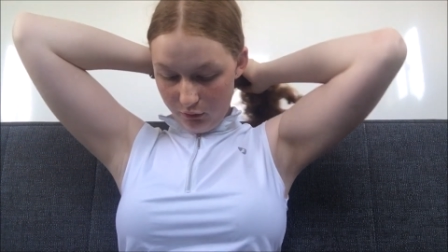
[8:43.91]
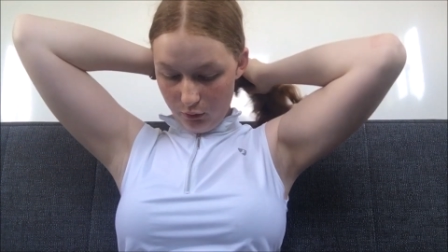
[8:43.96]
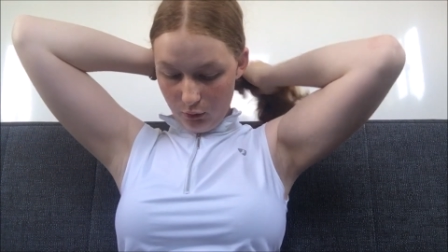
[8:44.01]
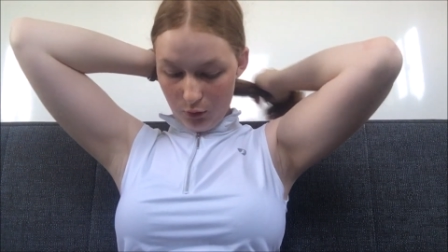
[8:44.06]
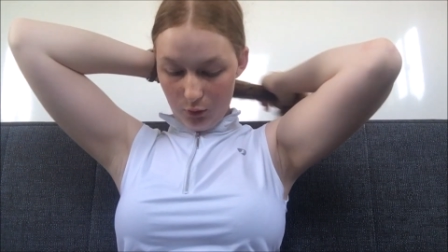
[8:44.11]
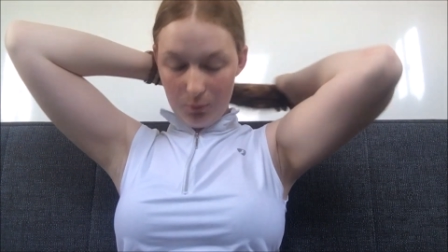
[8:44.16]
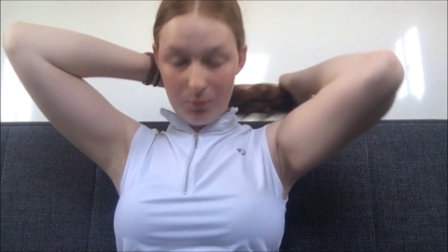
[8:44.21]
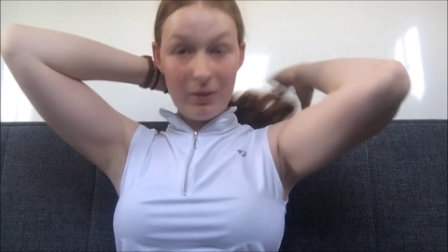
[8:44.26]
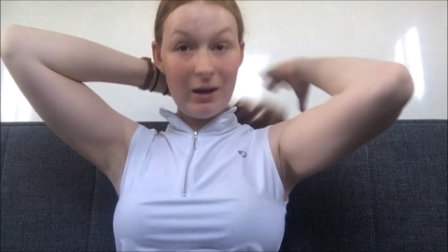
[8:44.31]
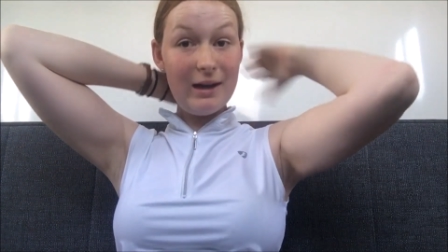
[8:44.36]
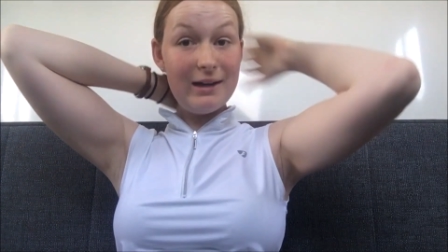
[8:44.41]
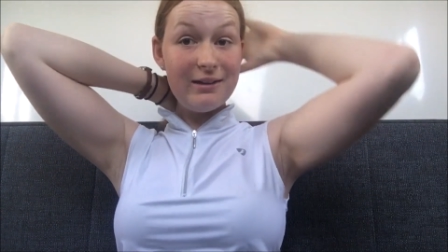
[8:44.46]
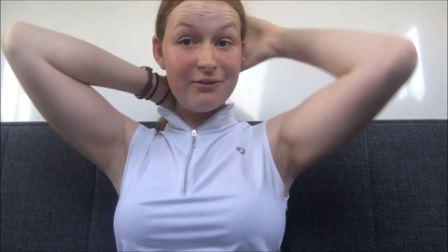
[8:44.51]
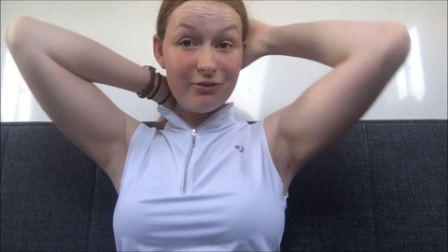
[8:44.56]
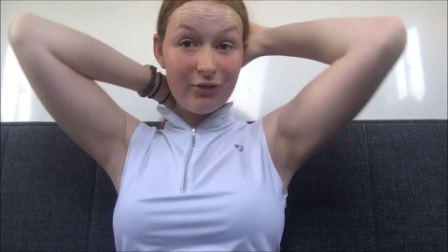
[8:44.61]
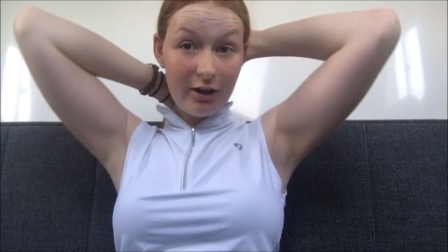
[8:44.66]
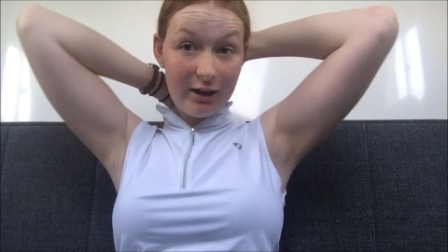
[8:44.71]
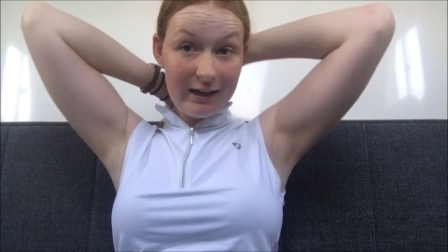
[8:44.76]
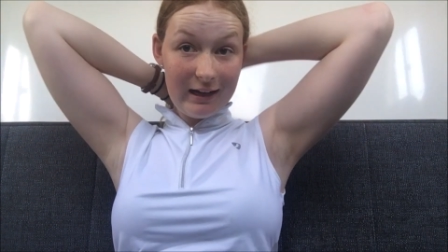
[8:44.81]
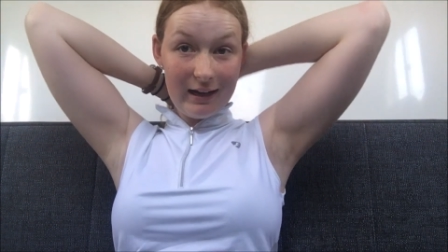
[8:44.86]
for my
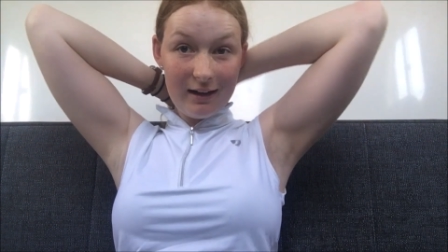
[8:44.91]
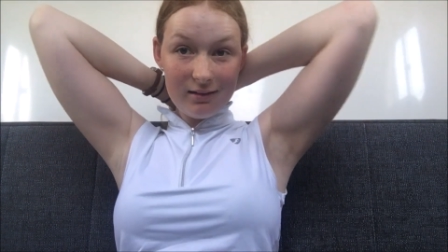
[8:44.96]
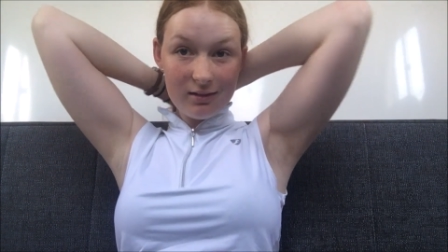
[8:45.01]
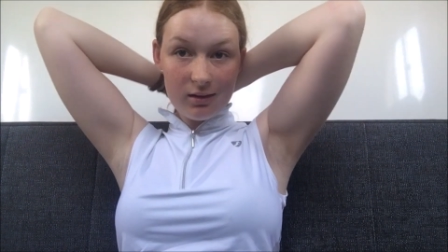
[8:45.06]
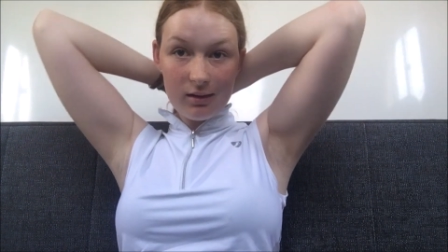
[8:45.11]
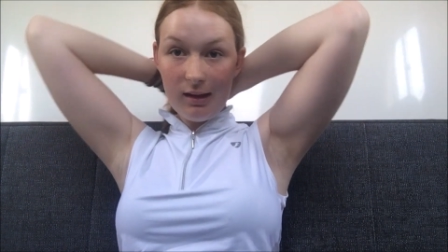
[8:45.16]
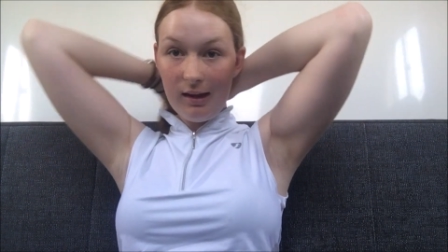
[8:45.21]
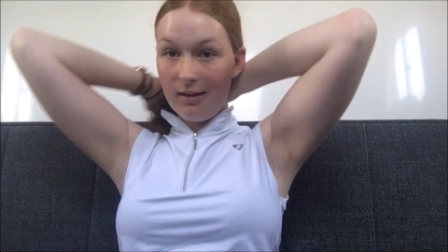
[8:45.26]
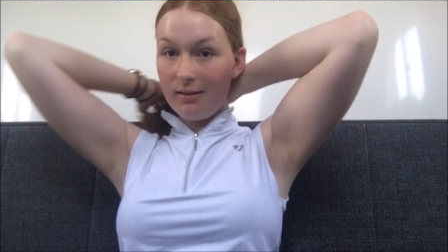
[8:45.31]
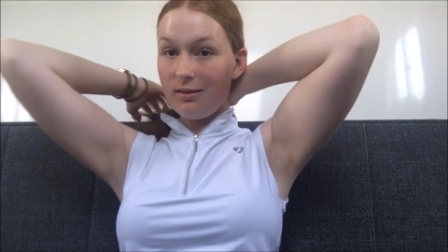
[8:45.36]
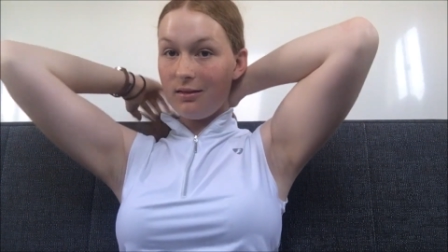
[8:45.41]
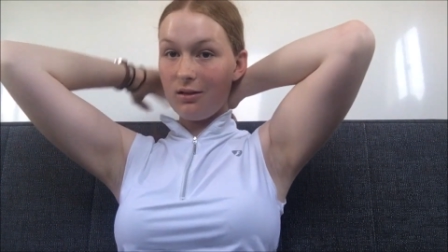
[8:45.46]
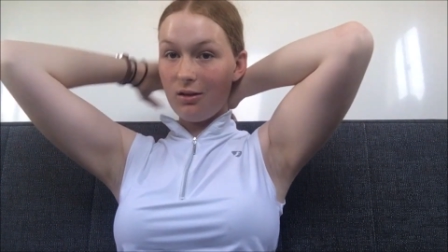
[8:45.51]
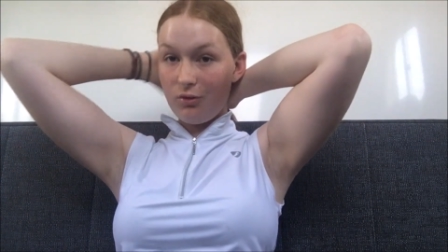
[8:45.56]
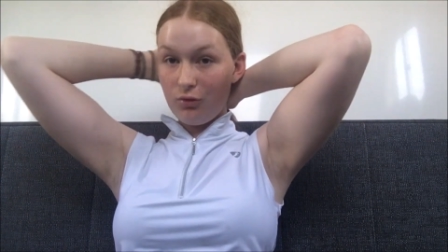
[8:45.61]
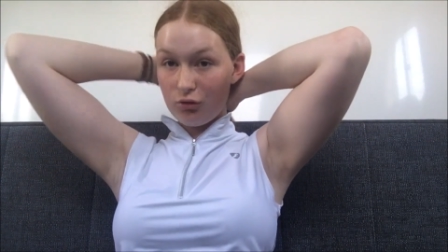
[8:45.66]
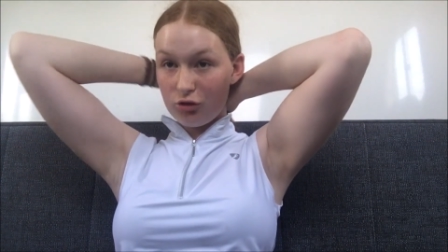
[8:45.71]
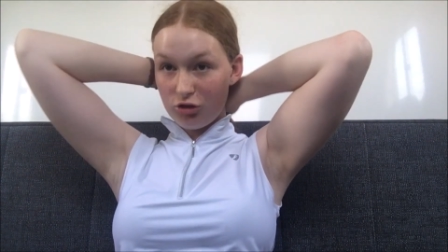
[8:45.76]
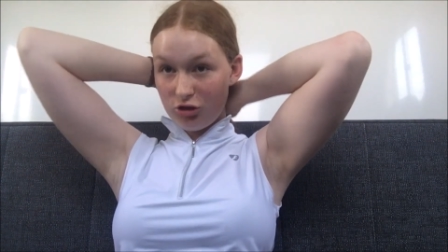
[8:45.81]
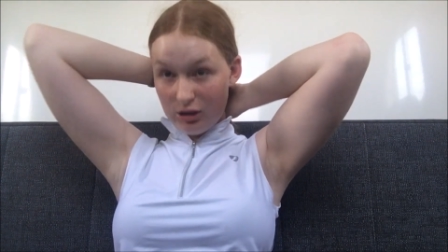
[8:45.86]
very last test
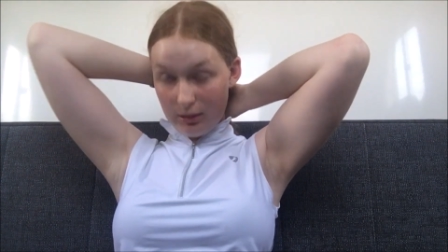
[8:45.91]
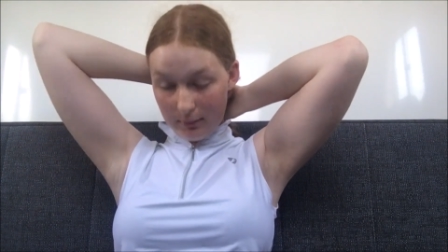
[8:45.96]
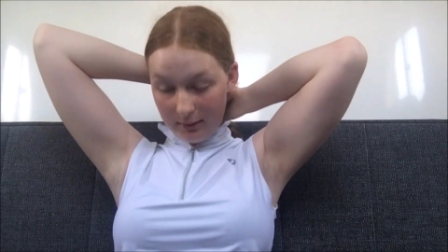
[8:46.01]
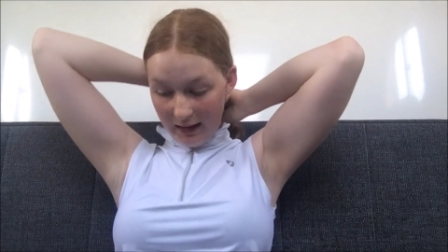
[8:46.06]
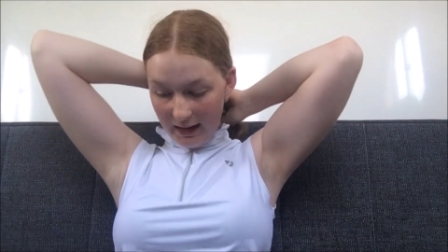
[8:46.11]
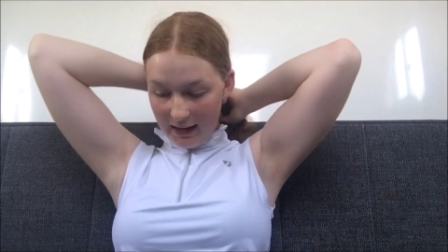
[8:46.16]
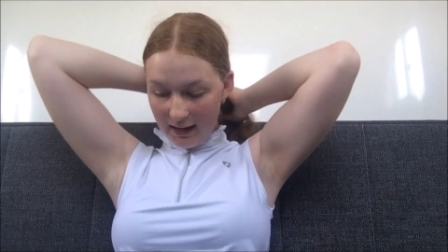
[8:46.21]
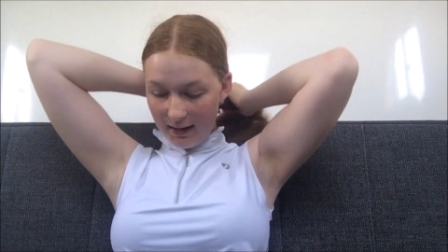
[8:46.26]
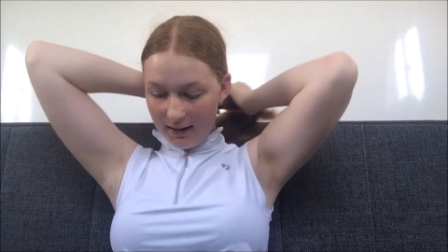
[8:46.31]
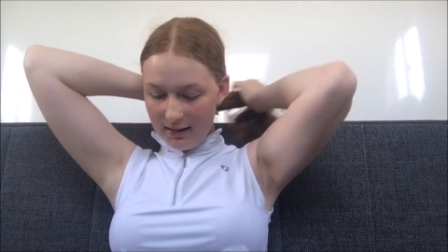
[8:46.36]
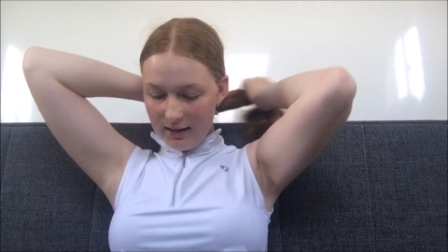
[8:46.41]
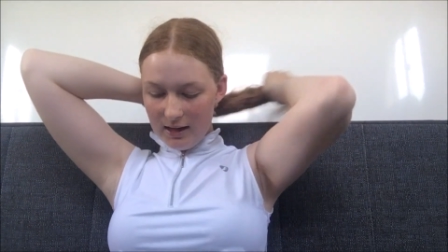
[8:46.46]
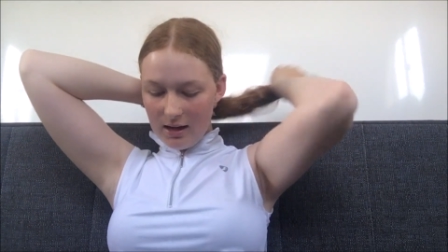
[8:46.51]
of Sheepgate